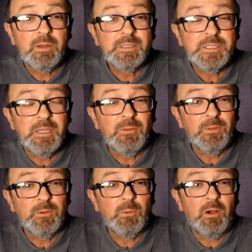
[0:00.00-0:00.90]
She thought
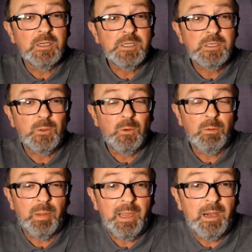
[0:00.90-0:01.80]
that I should talk
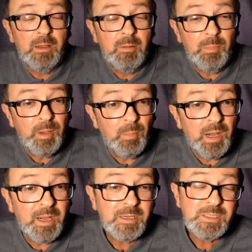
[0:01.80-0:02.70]
about
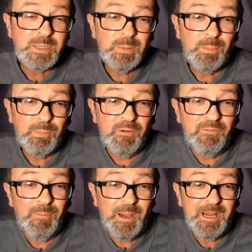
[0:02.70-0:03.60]
Mintmark's
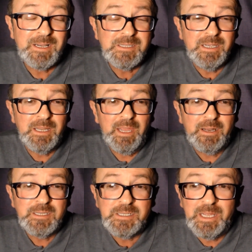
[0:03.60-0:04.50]
privymarks and
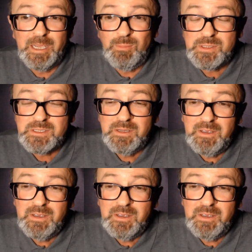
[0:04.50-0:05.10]
counterstamps.